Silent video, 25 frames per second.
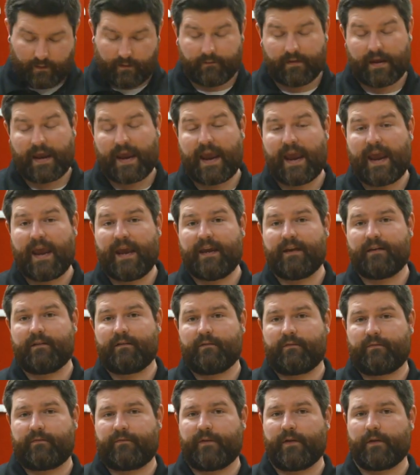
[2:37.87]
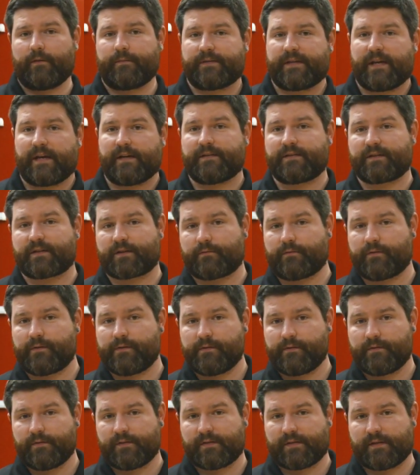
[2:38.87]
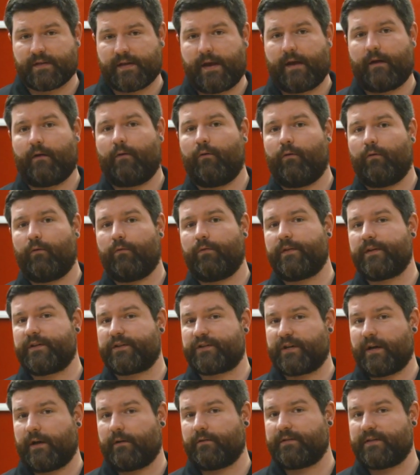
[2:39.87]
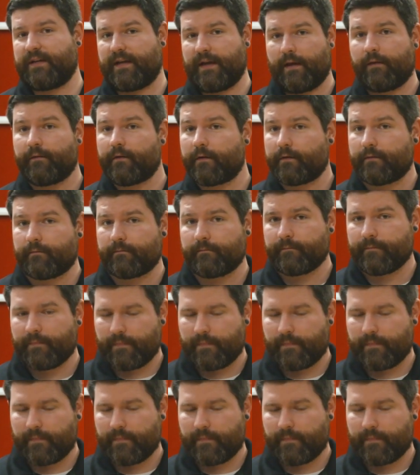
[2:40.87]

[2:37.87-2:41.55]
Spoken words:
We have 8 Phillips head screws that hold the shell together.